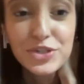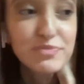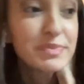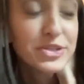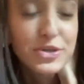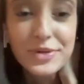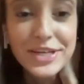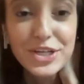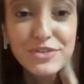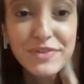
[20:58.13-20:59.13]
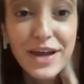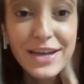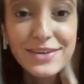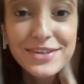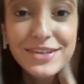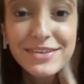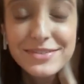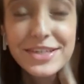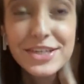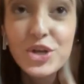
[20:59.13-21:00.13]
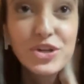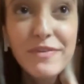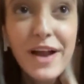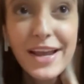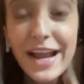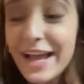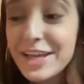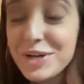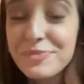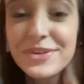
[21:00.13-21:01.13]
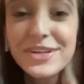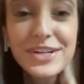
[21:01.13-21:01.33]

You've been doing it. You're fine. I was like, You're right. I am.